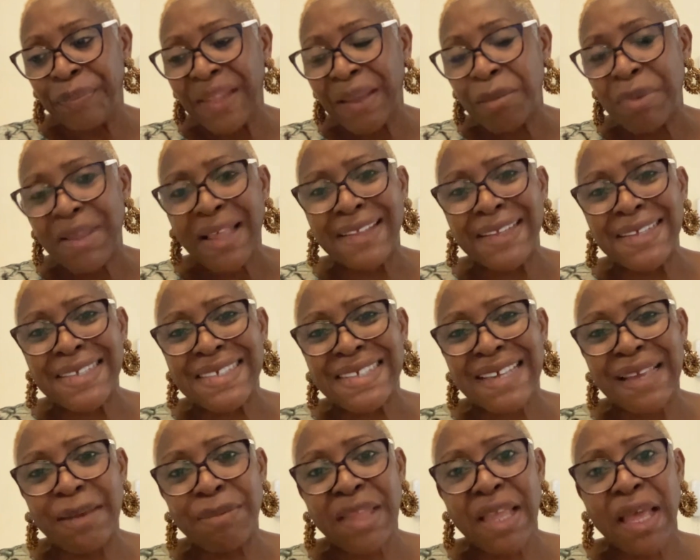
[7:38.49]
But at the
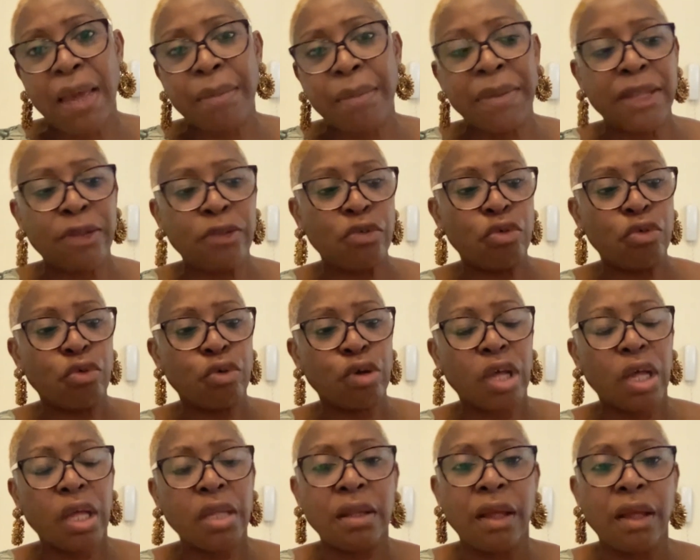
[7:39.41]
same time, it
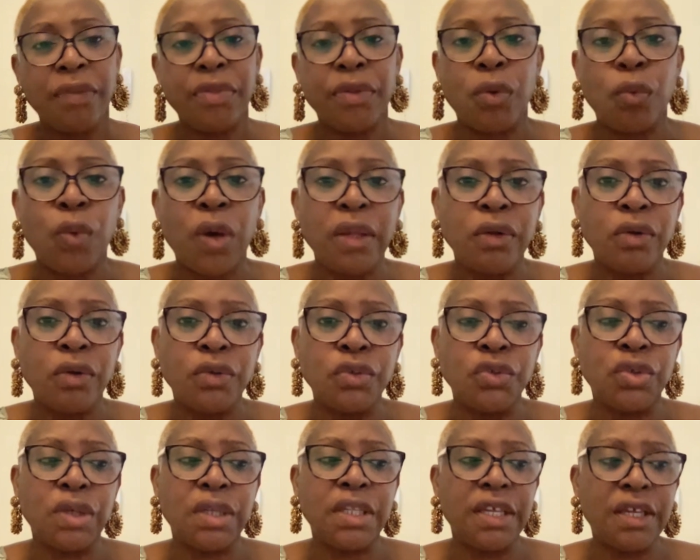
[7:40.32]
took another
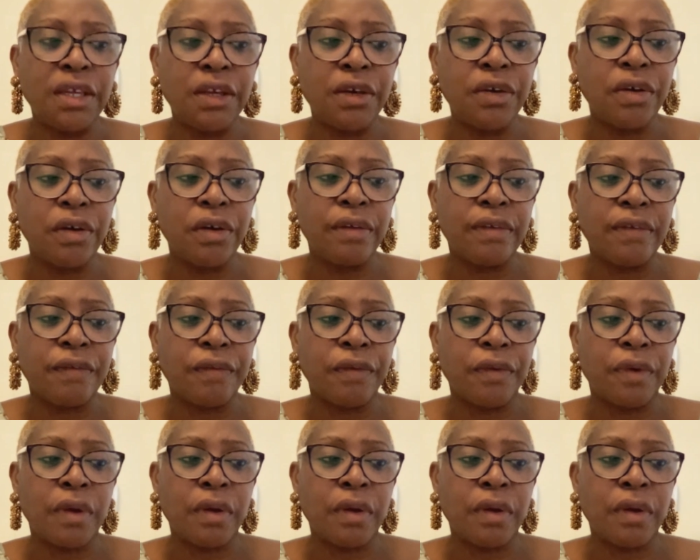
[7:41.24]
100 years,